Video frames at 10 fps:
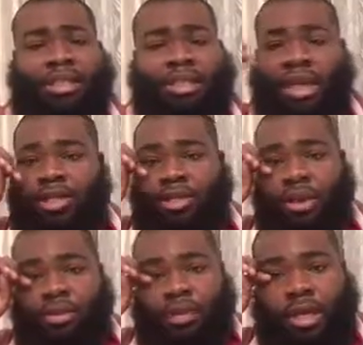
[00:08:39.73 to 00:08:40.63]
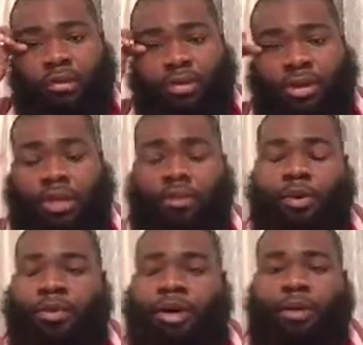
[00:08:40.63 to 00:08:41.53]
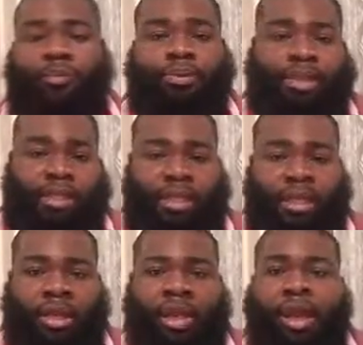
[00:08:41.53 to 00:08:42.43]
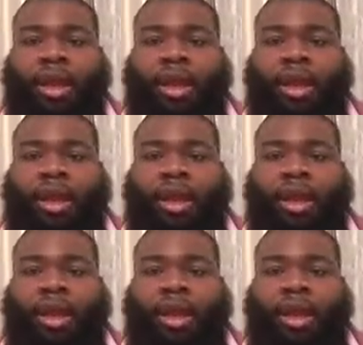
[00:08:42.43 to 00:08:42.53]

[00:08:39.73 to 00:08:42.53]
take Charles down so he won't become president.